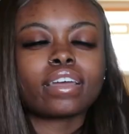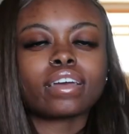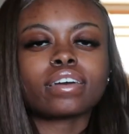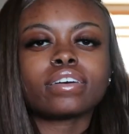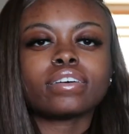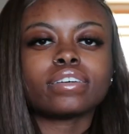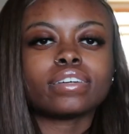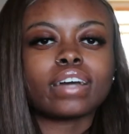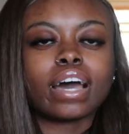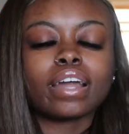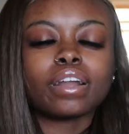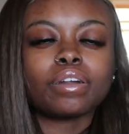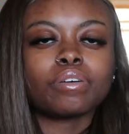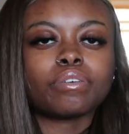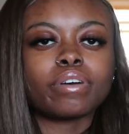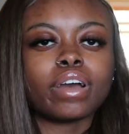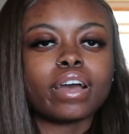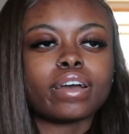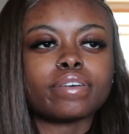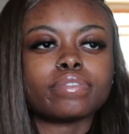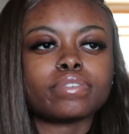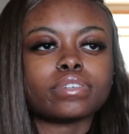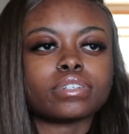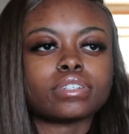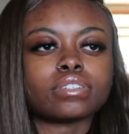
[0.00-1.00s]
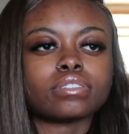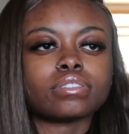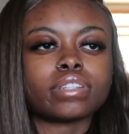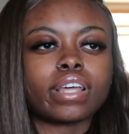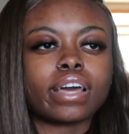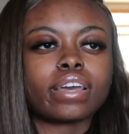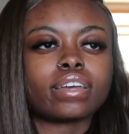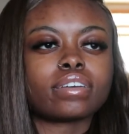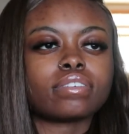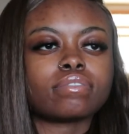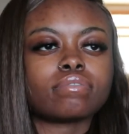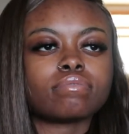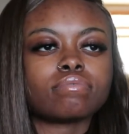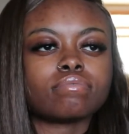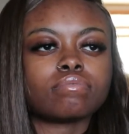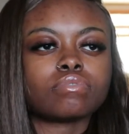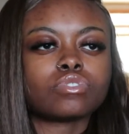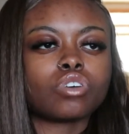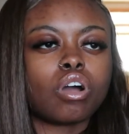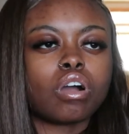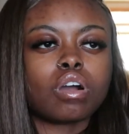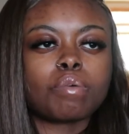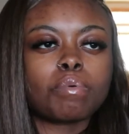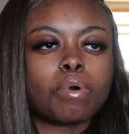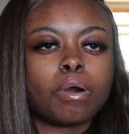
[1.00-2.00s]
Like, I don't ever like
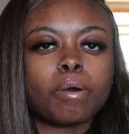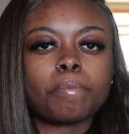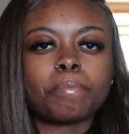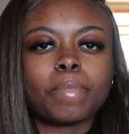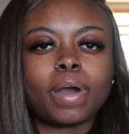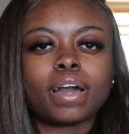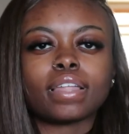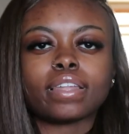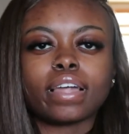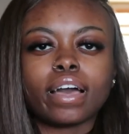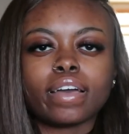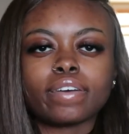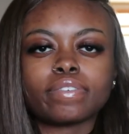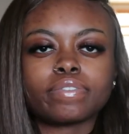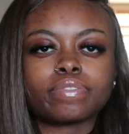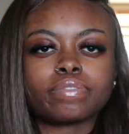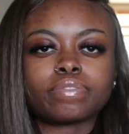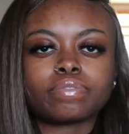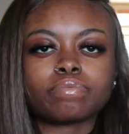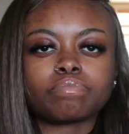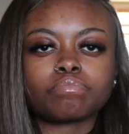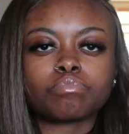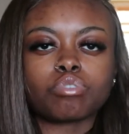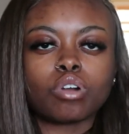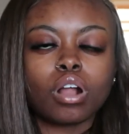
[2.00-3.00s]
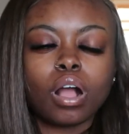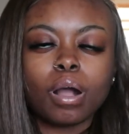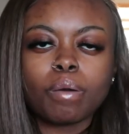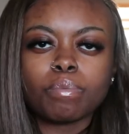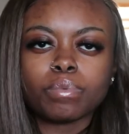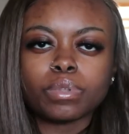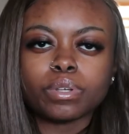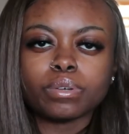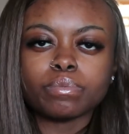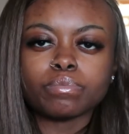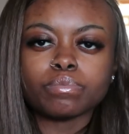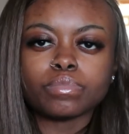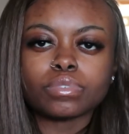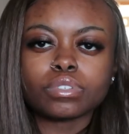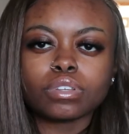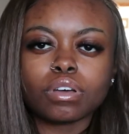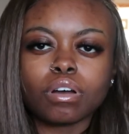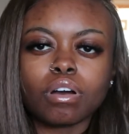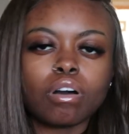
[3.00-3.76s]
talk about my life problems